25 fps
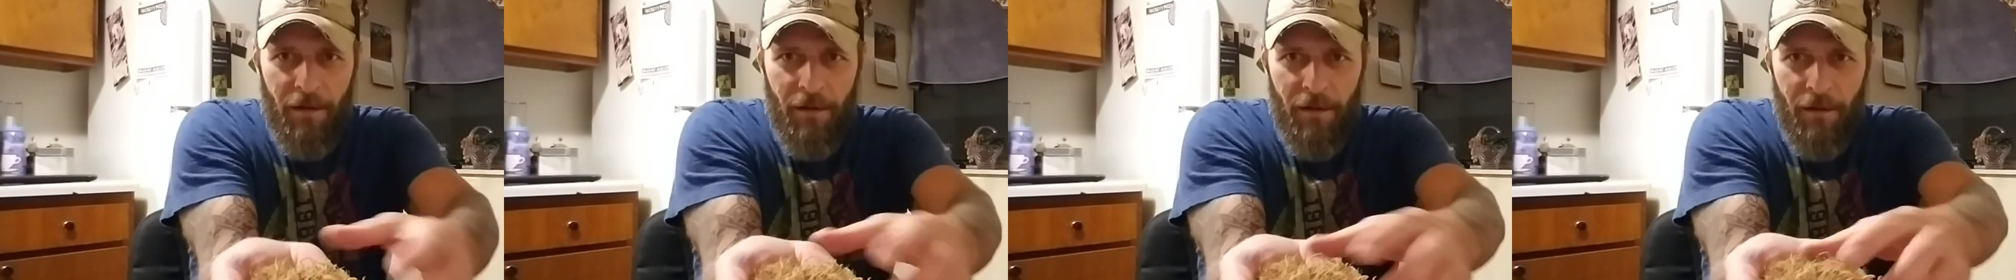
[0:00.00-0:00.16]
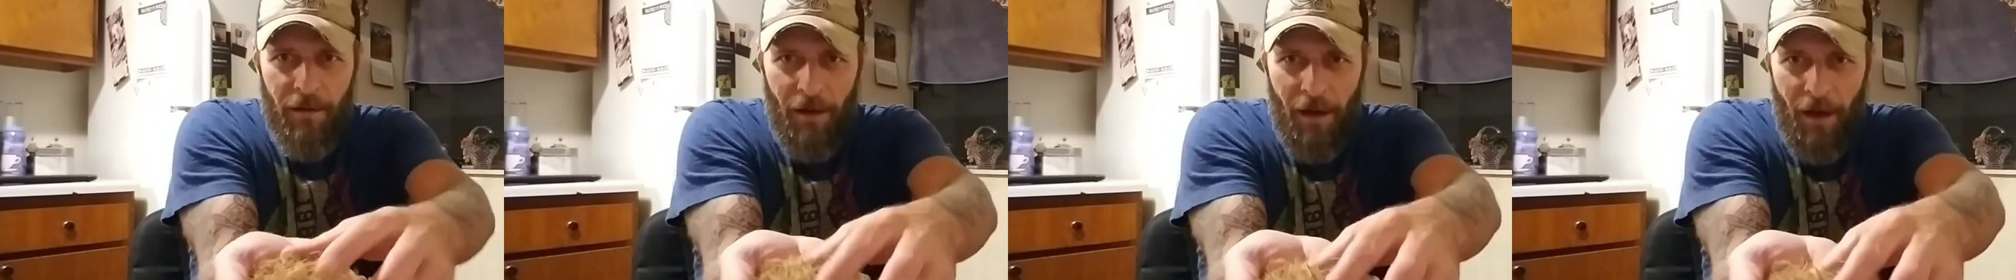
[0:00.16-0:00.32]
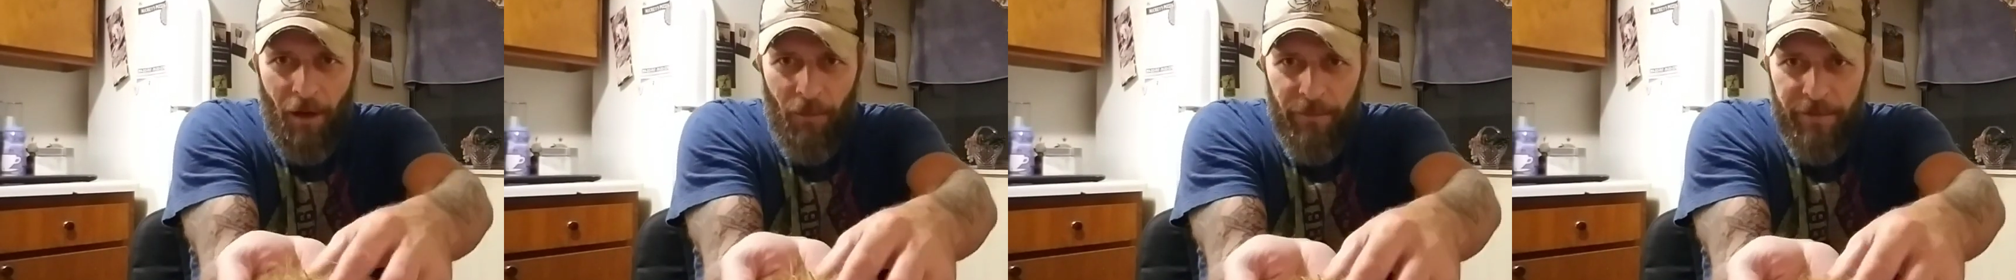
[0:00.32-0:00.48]

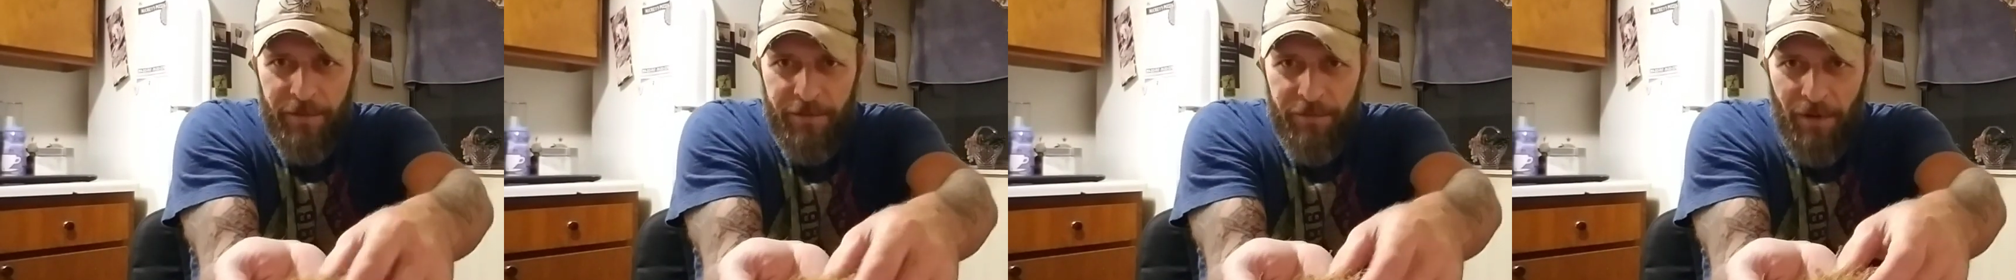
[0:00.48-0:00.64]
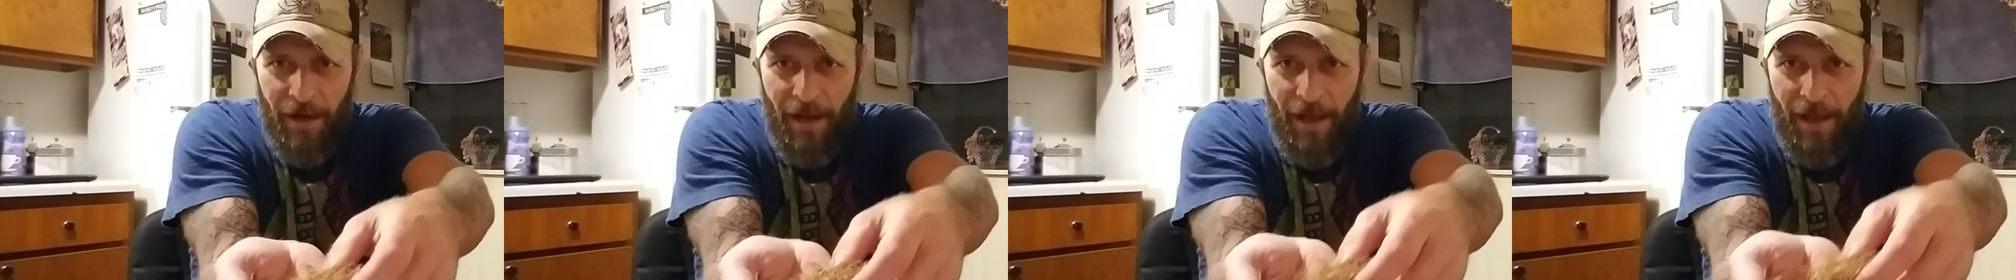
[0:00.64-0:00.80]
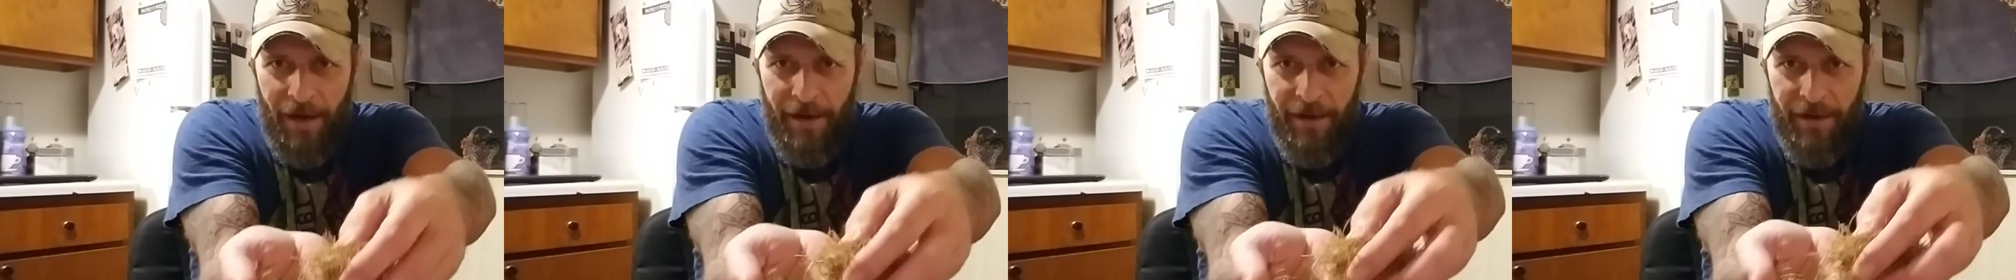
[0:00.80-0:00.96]
all this
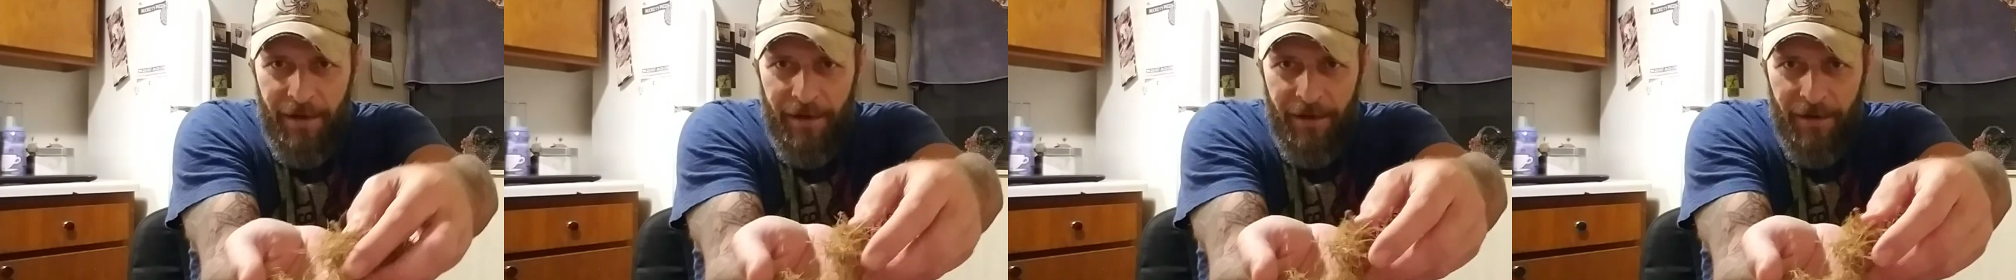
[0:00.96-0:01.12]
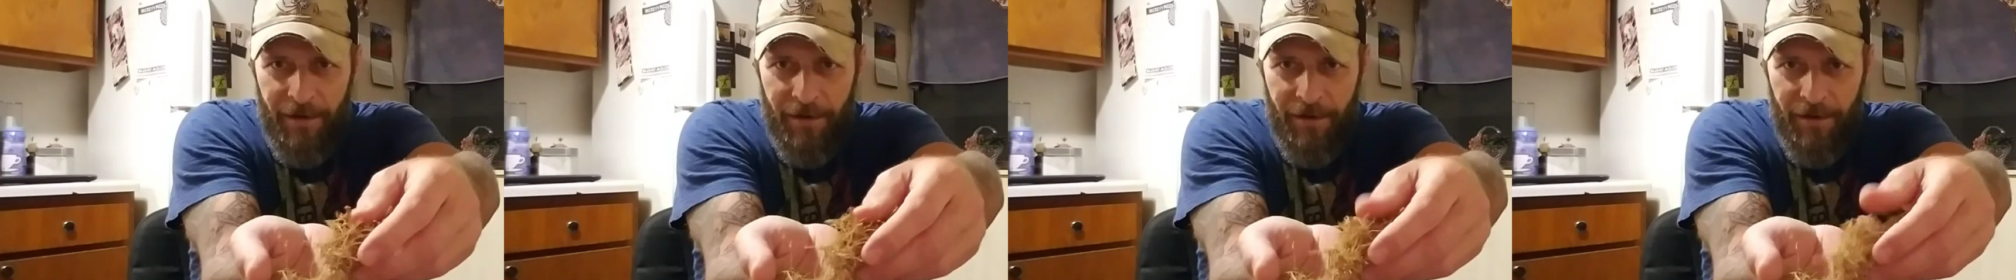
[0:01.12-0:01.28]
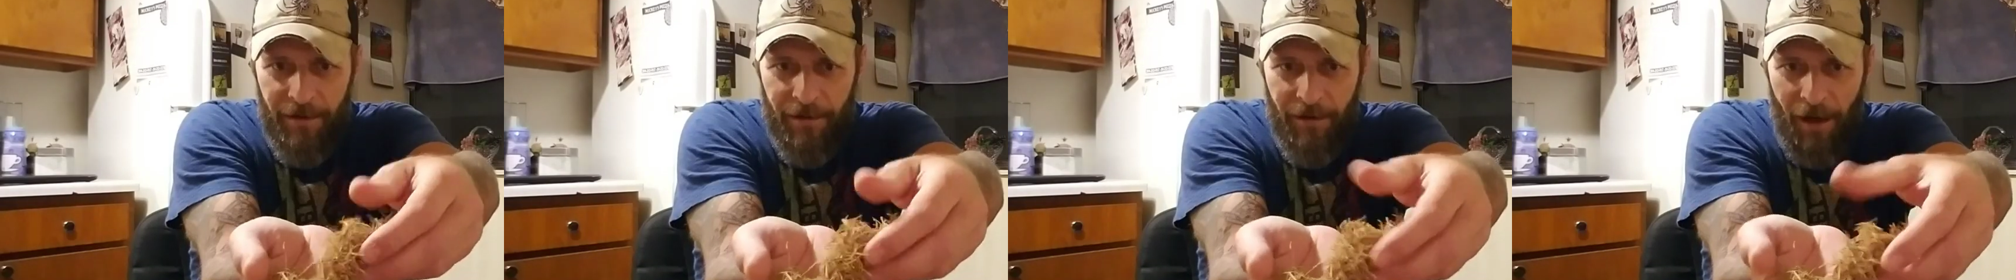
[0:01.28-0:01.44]
right
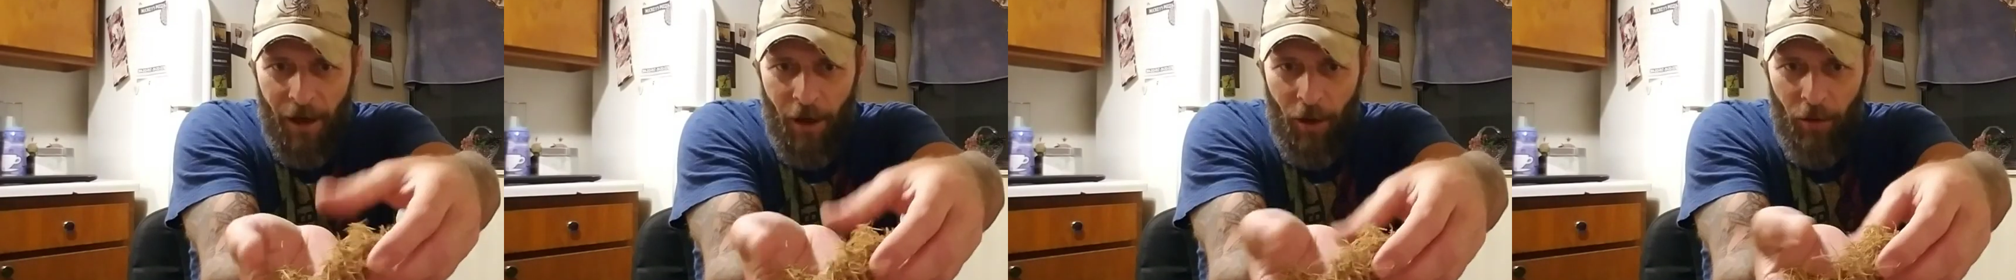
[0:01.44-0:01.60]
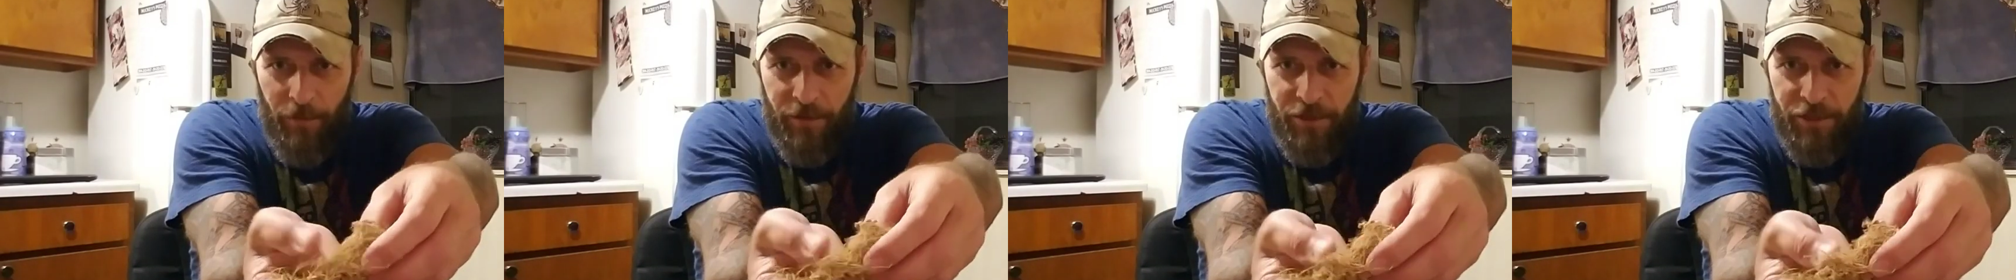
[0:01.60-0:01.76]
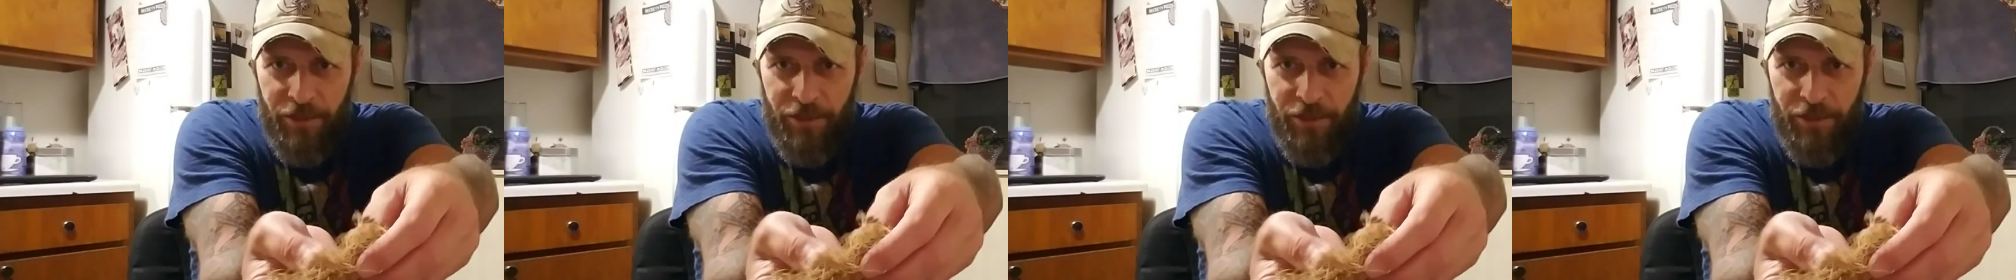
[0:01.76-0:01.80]
here, all the